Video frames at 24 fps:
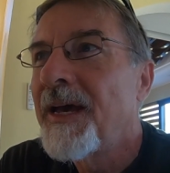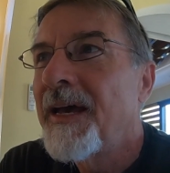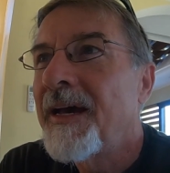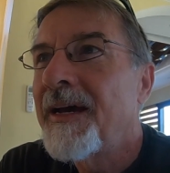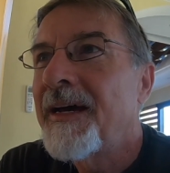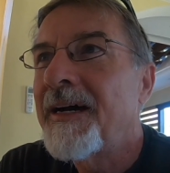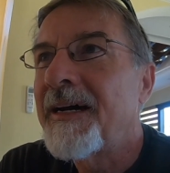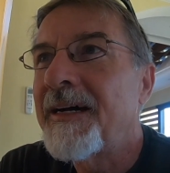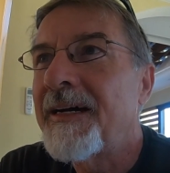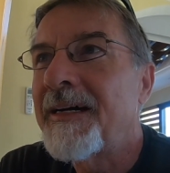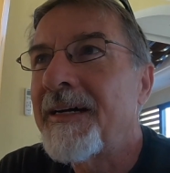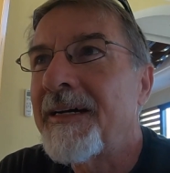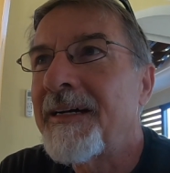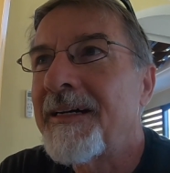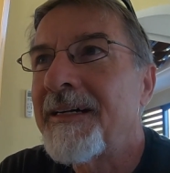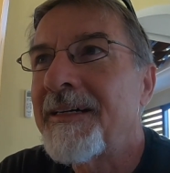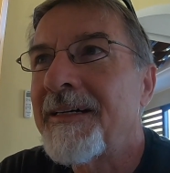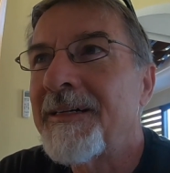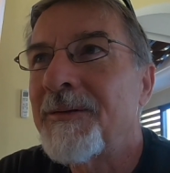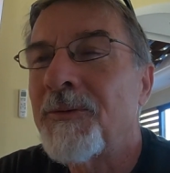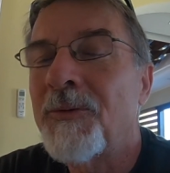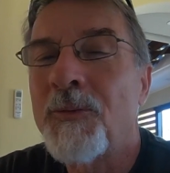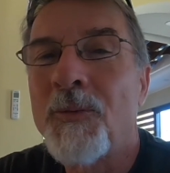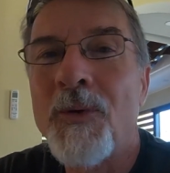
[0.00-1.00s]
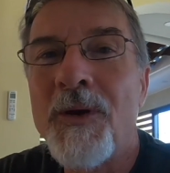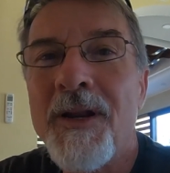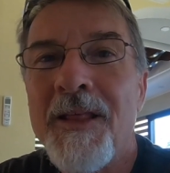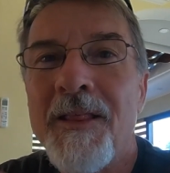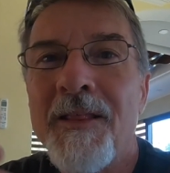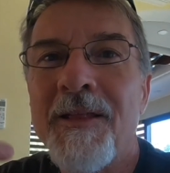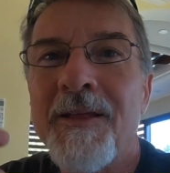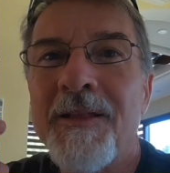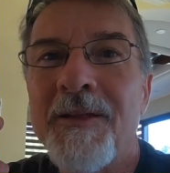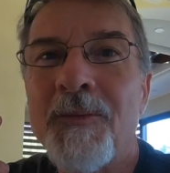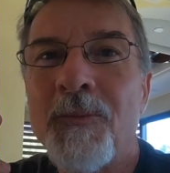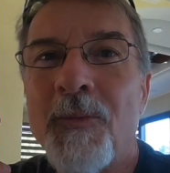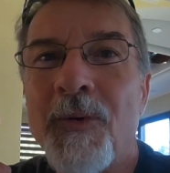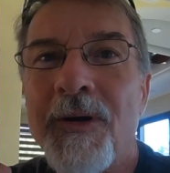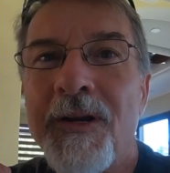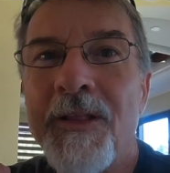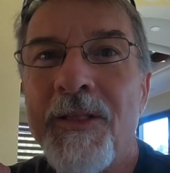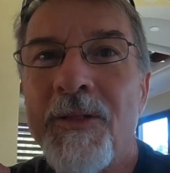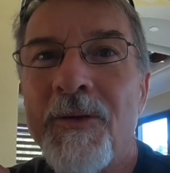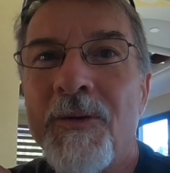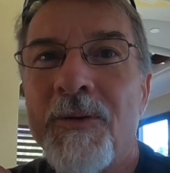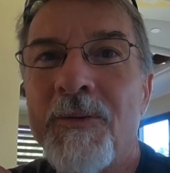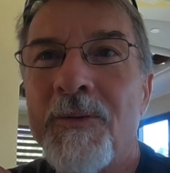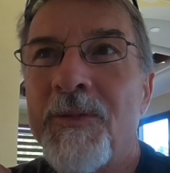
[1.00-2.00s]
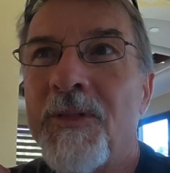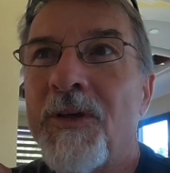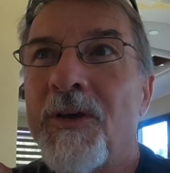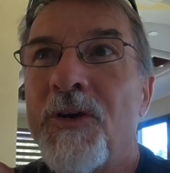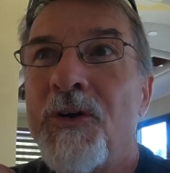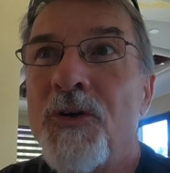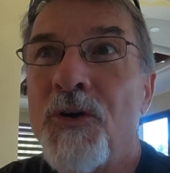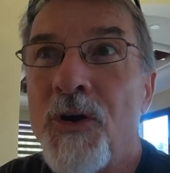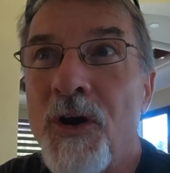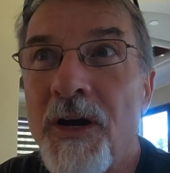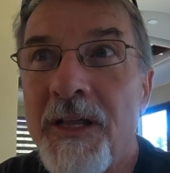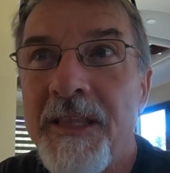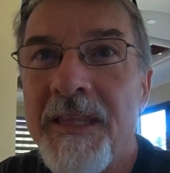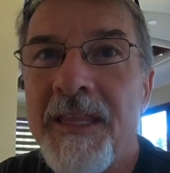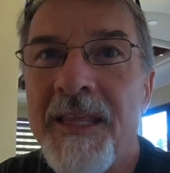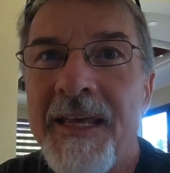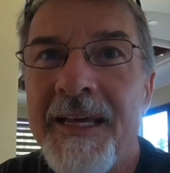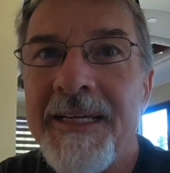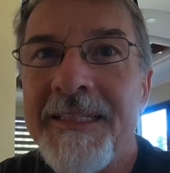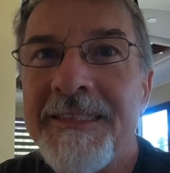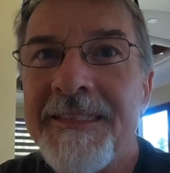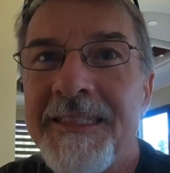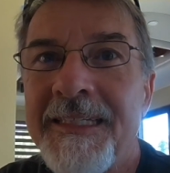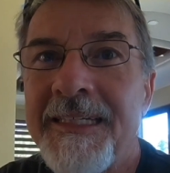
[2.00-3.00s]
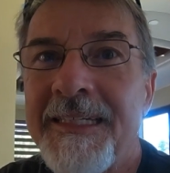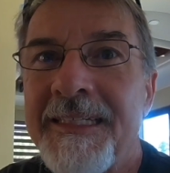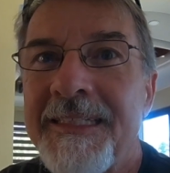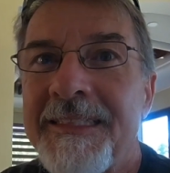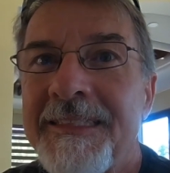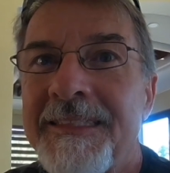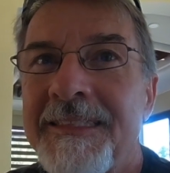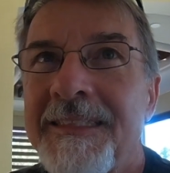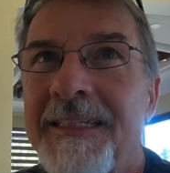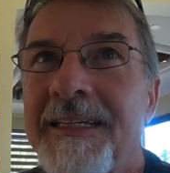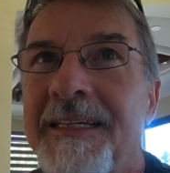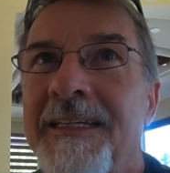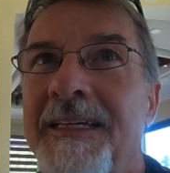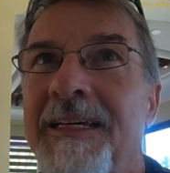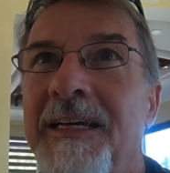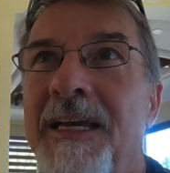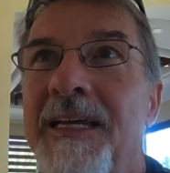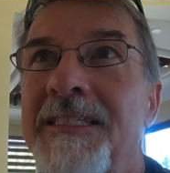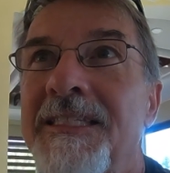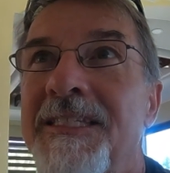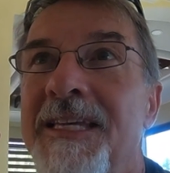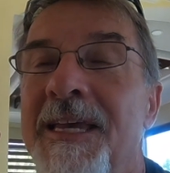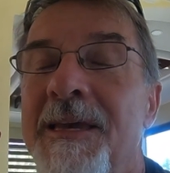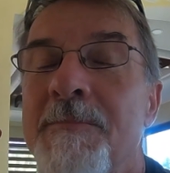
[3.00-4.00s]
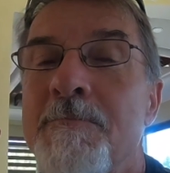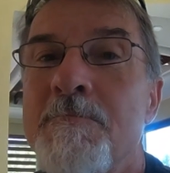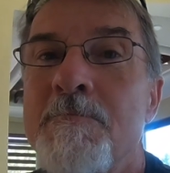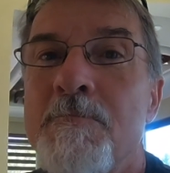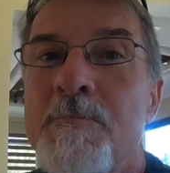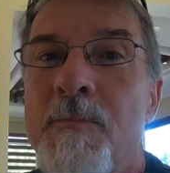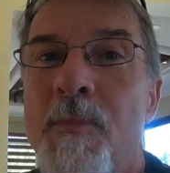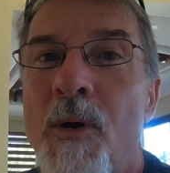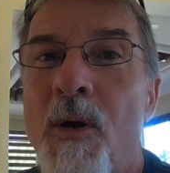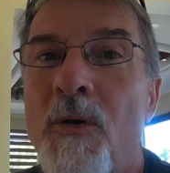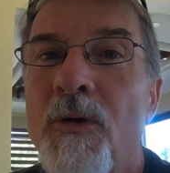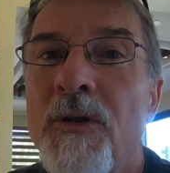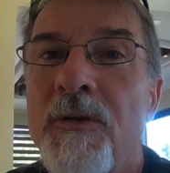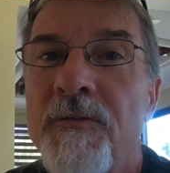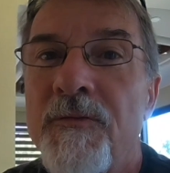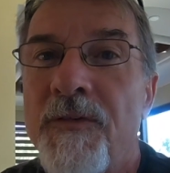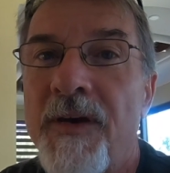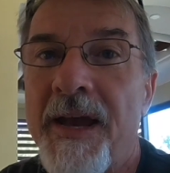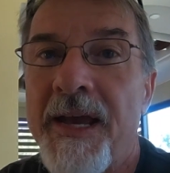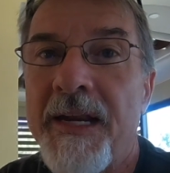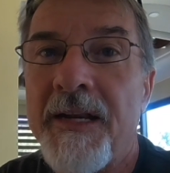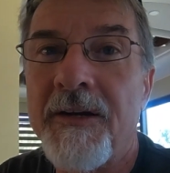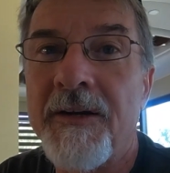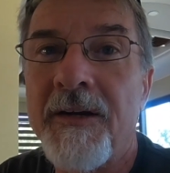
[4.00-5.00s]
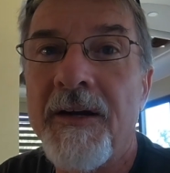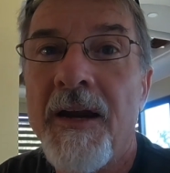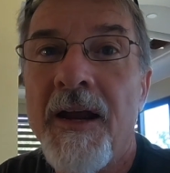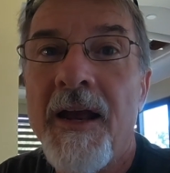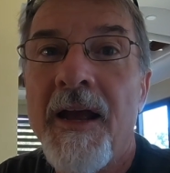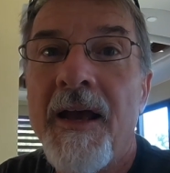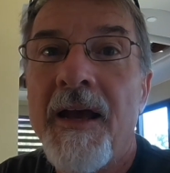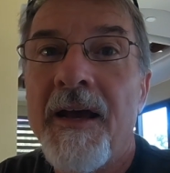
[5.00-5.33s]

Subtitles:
One of the good things is it's a motivator.